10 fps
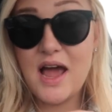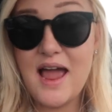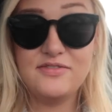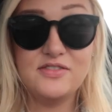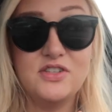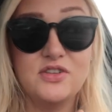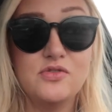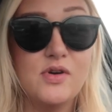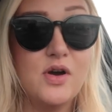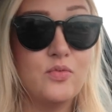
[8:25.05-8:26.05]
have
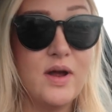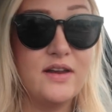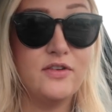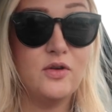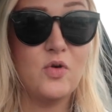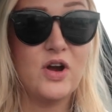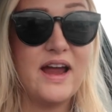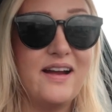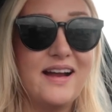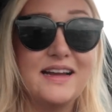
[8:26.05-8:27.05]
to run a few more
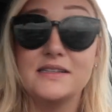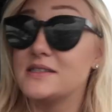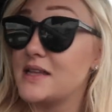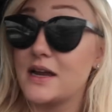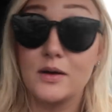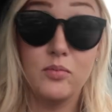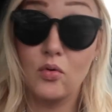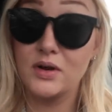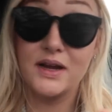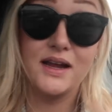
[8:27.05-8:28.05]
errands that are
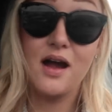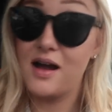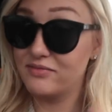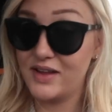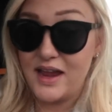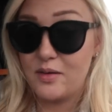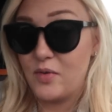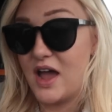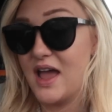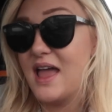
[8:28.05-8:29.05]
boring off
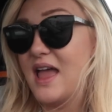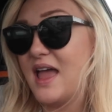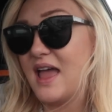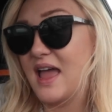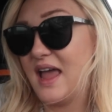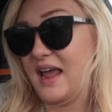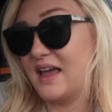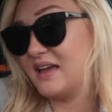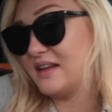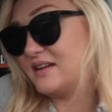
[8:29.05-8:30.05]
camera,
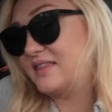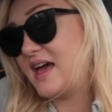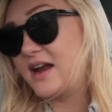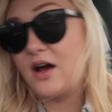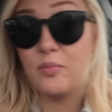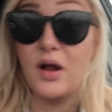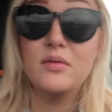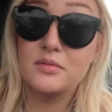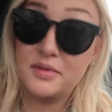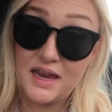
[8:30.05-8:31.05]
and then I'll
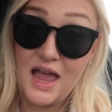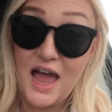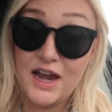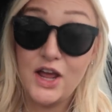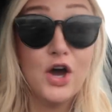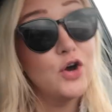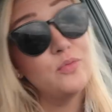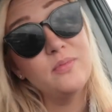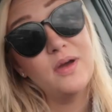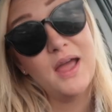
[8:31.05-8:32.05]
probably head
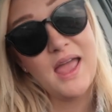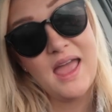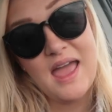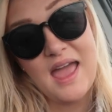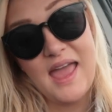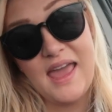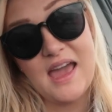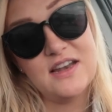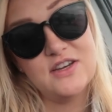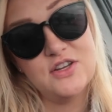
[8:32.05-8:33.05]
home
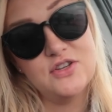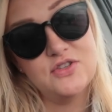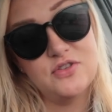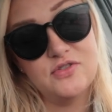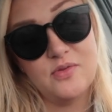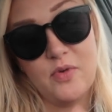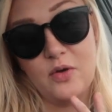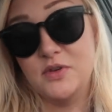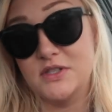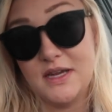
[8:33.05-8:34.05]
and do some
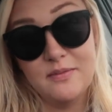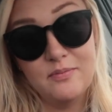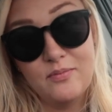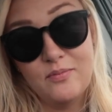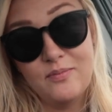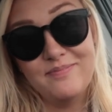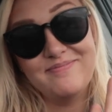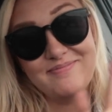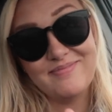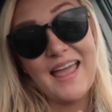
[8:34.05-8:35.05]
work. We'll see.
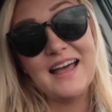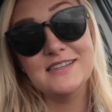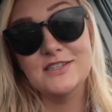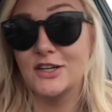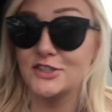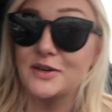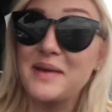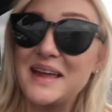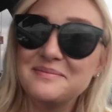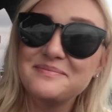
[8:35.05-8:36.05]
Talk to you in a
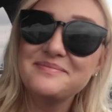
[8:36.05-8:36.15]
bit.